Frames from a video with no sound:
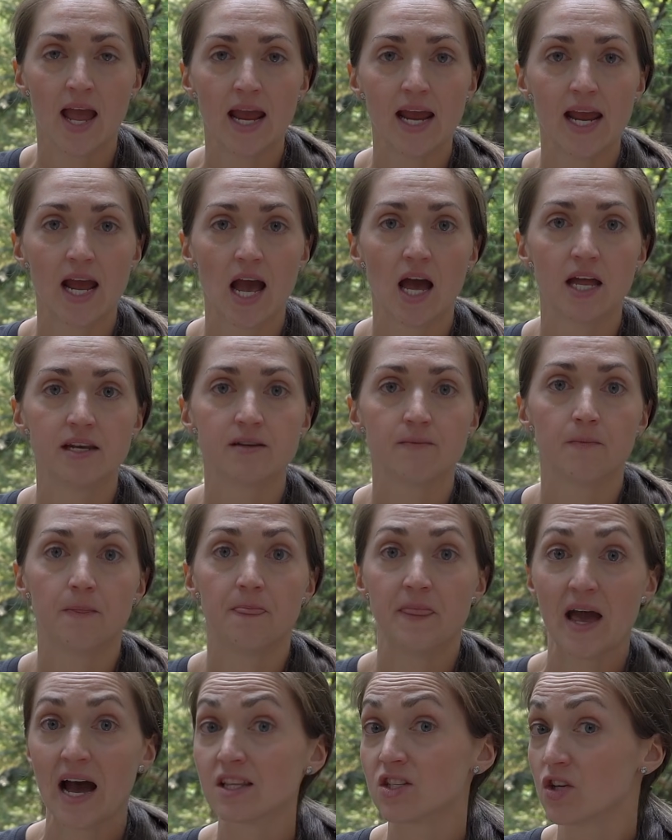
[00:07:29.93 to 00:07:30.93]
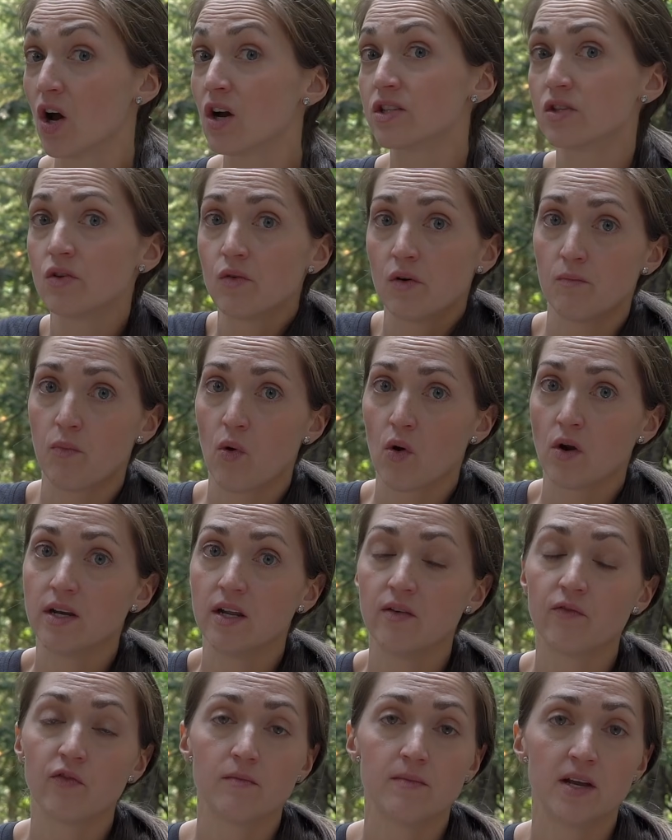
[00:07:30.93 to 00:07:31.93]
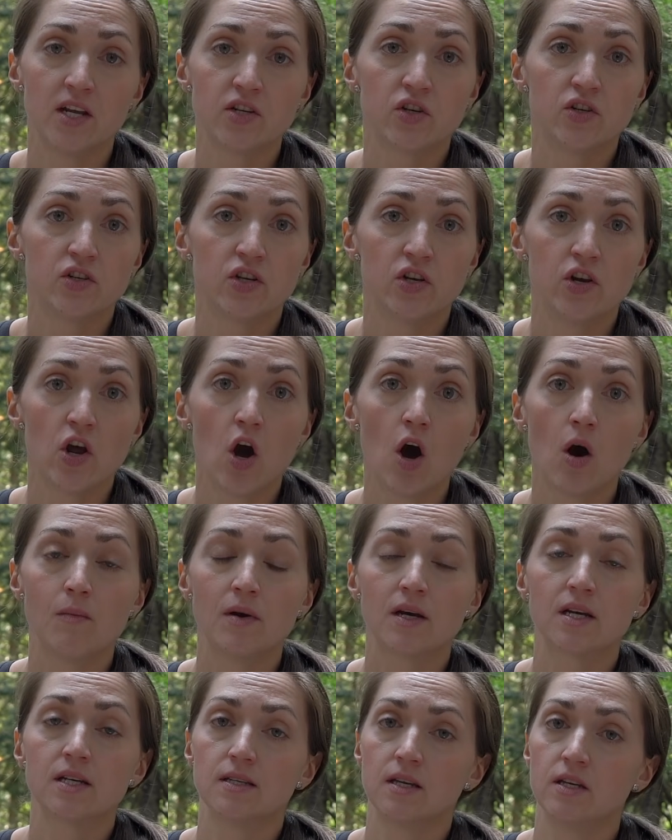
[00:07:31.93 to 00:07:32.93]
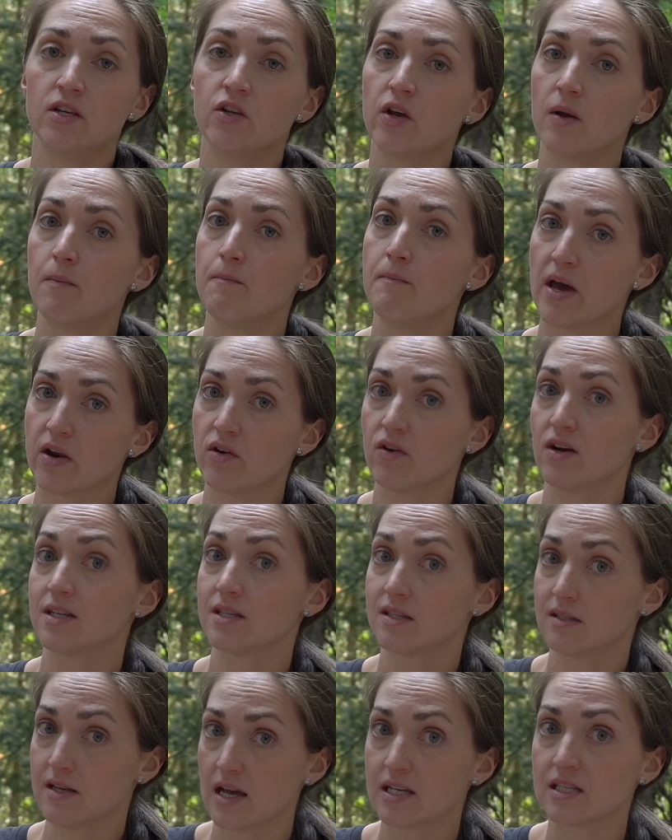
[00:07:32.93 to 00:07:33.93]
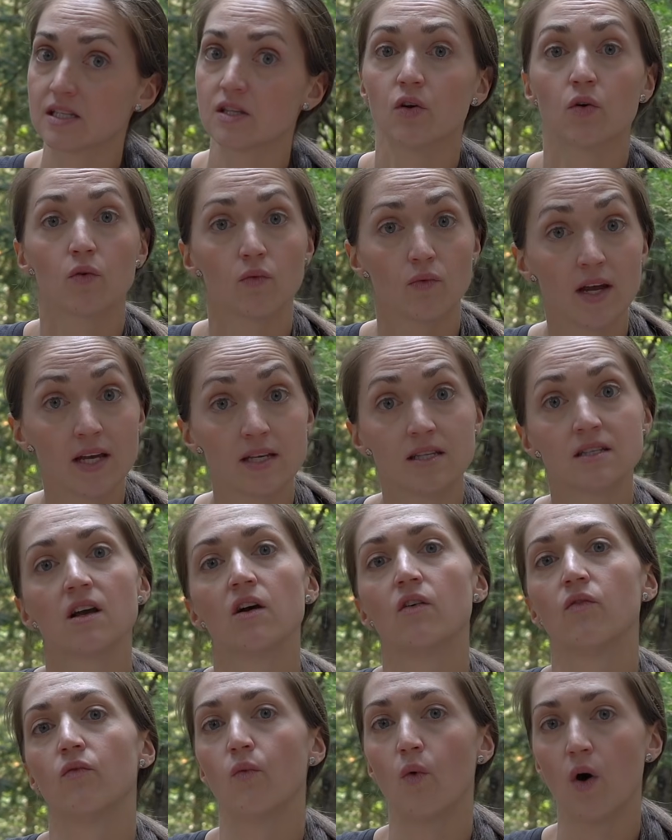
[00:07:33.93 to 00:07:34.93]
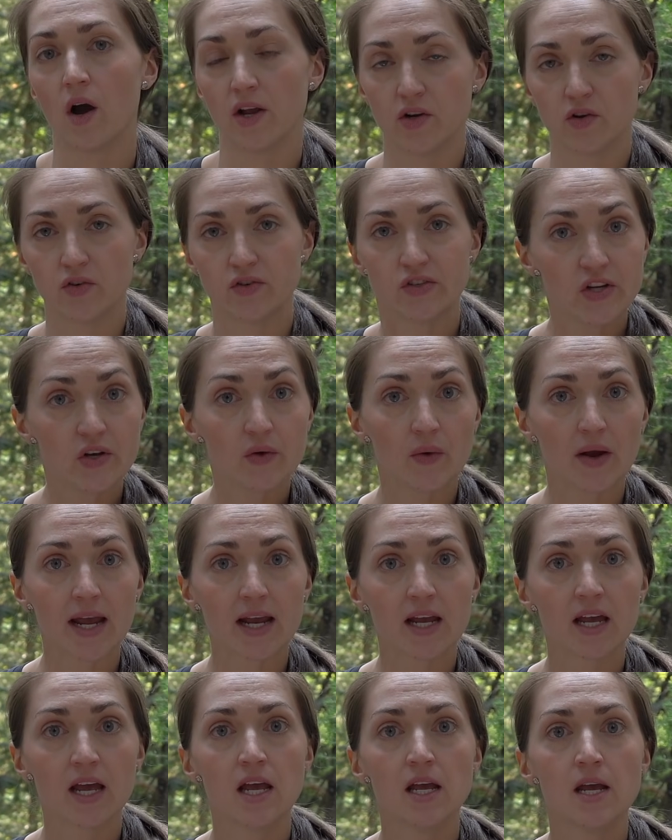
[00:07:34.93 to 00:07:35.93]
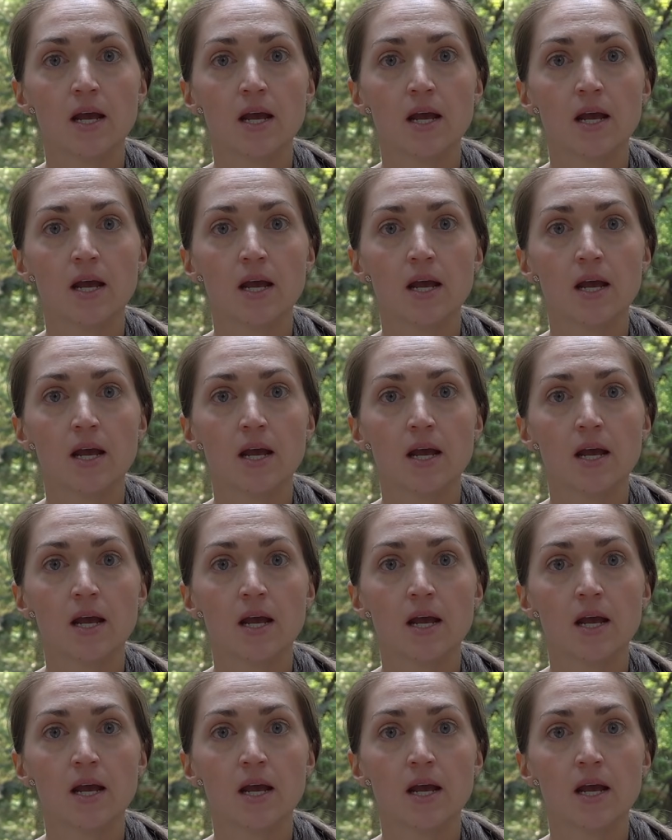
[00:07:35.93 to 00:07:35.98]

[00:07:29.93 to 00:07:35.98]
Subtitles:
And that's also important information to know, because then you can better assess the risk of what you're doing.